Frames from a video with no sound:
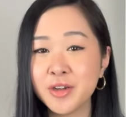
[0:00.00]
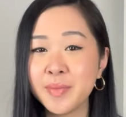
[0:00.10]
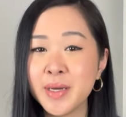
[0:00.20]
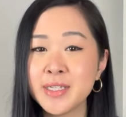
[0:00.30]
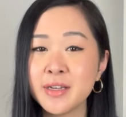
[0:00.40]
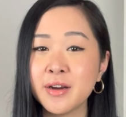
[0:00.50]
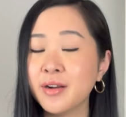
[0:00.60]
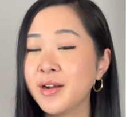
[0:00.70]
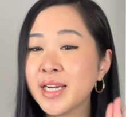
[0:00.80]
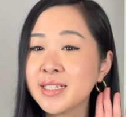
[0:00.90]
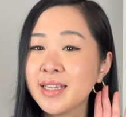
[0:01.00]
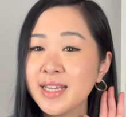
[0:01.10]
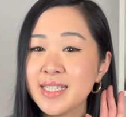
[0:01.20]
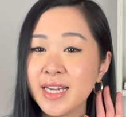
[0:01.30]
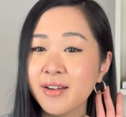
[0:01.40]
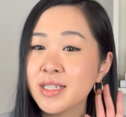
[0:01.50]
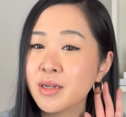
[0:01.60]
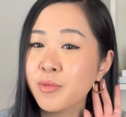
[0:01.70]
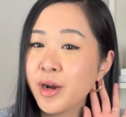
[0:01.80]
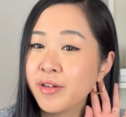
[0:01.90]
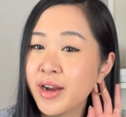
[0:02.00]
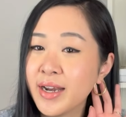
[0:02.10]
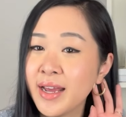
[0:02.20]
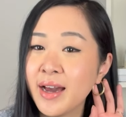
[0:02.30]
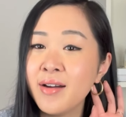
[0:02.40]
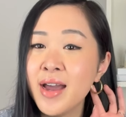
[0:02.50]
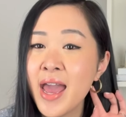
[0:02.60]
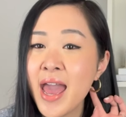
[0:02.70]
jewelry piece I got are actually these earrings I'm wearing right now.